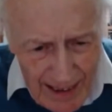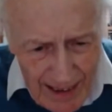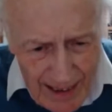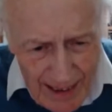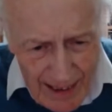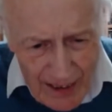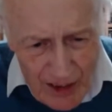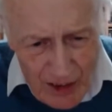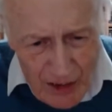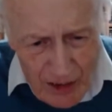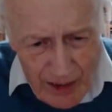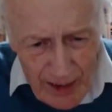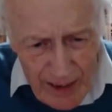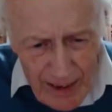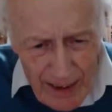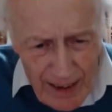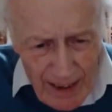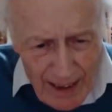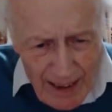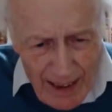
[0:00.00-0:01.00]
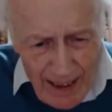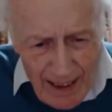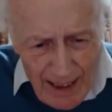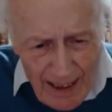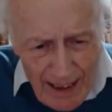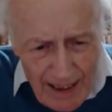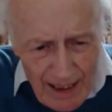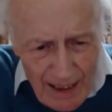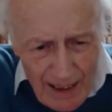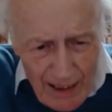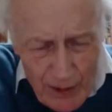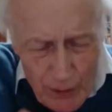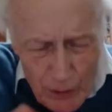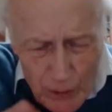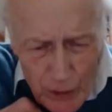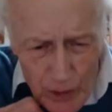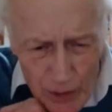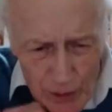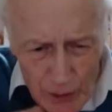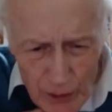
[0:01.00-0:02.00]
actually,
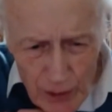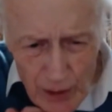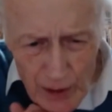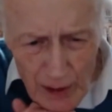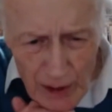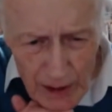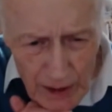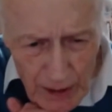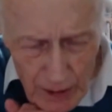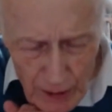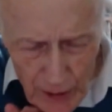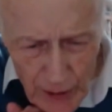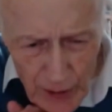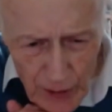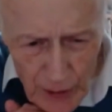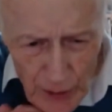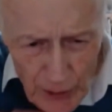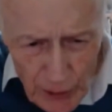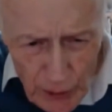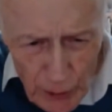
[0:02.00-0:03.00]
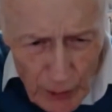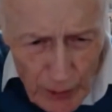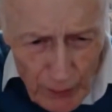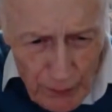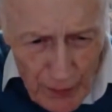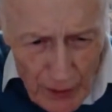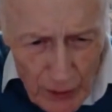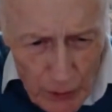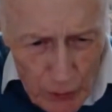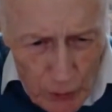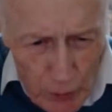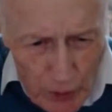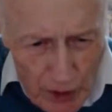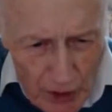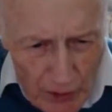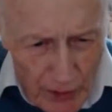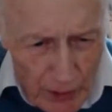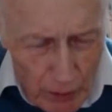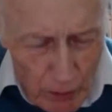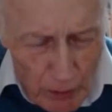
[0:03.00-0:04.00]
two events
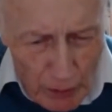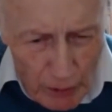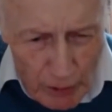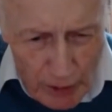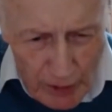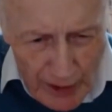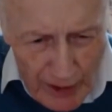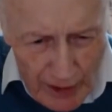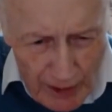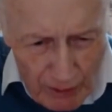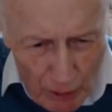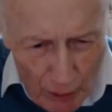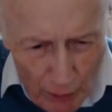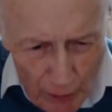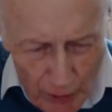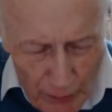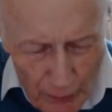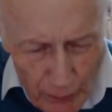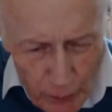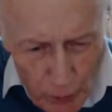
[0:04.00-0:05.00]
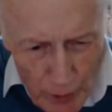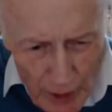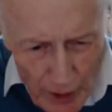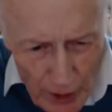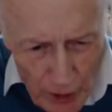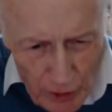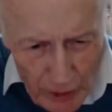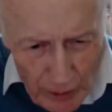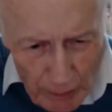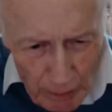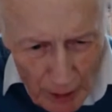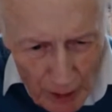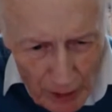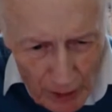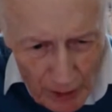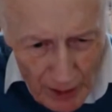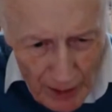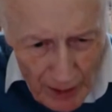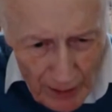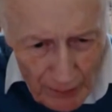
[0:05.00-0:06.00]
which I think were really rather influential in my
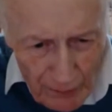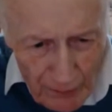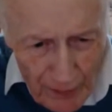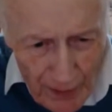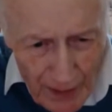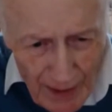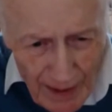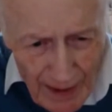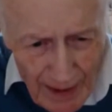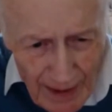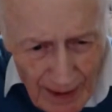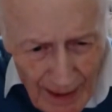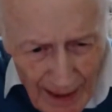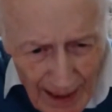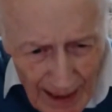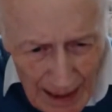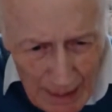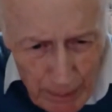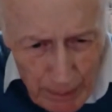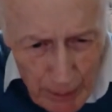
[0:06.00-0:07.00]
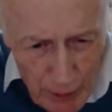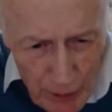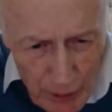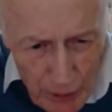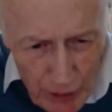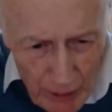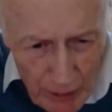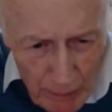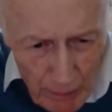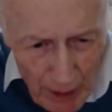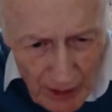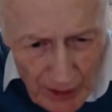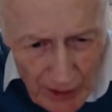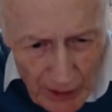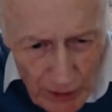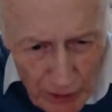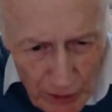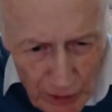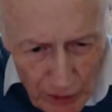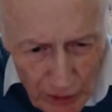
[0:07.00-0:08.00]
life happened during my
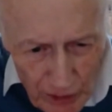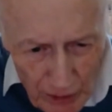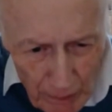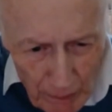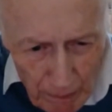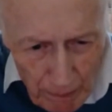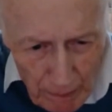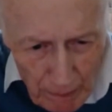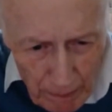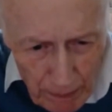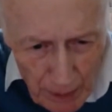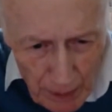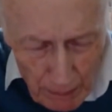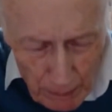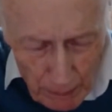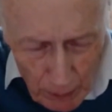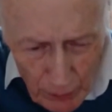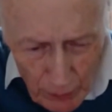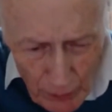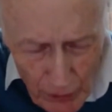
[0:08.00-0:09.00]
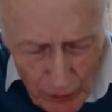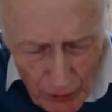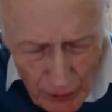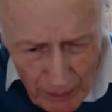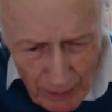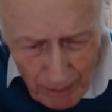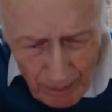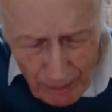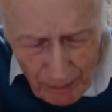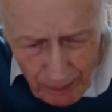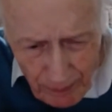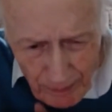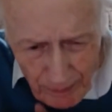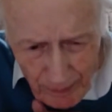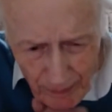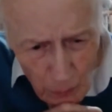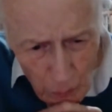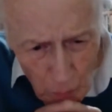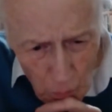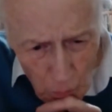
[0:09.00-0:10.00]
years at Beaumont.
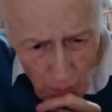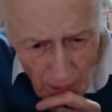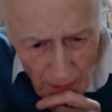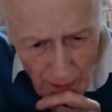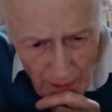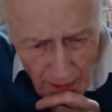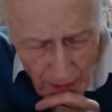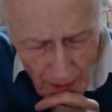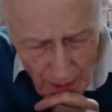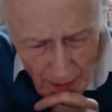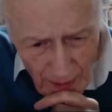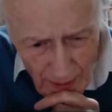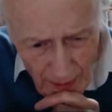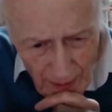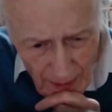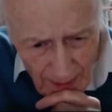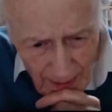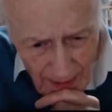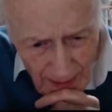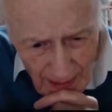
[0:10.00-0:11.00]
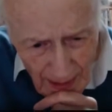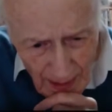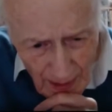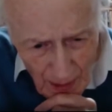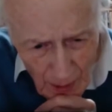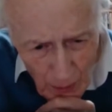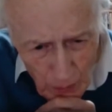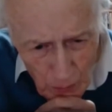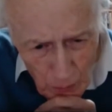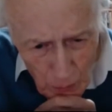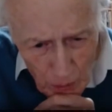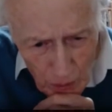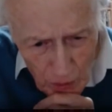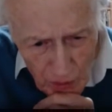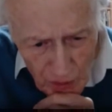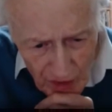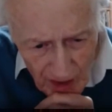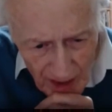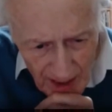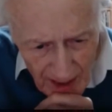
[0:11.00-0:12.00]
One
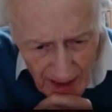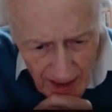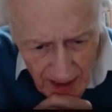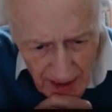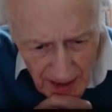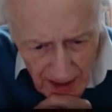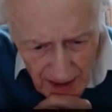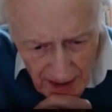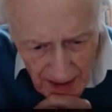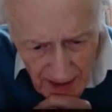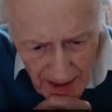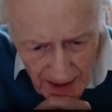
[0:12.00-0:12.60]
was that,